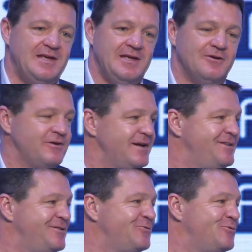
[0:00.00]
eager
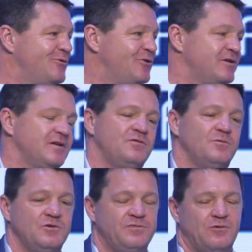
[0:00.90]
nation to learn and to
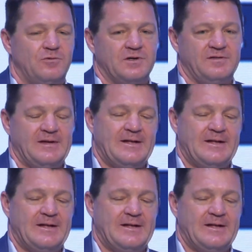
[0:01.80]
move forward.